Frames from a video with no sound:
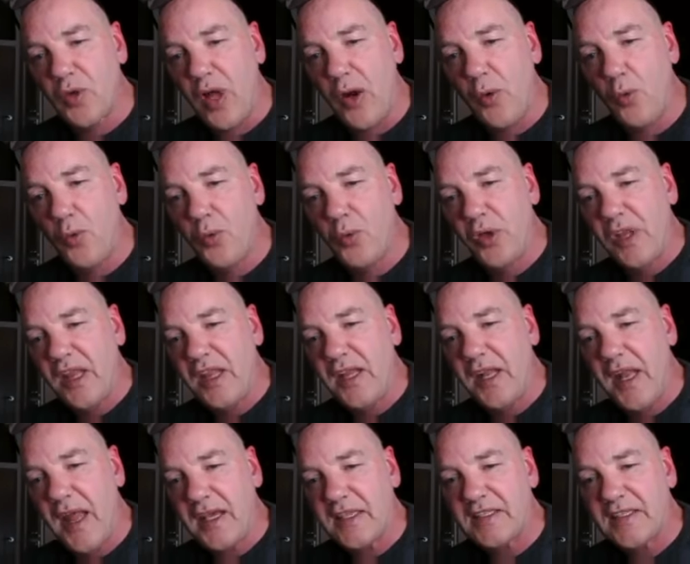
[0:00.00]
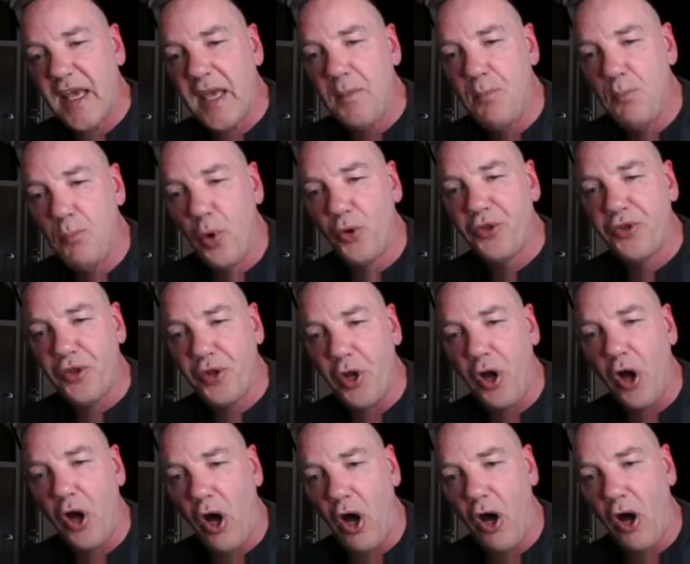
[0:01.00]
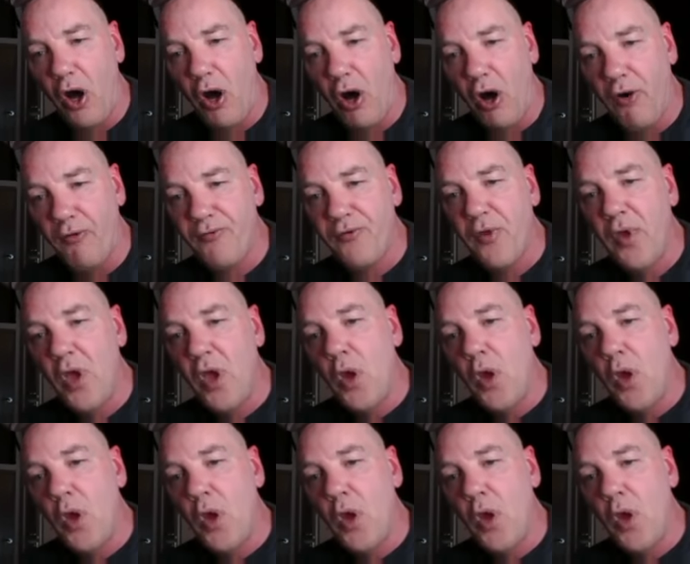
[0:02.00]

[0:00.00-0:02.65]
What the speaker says: out within the next, say, month and a half,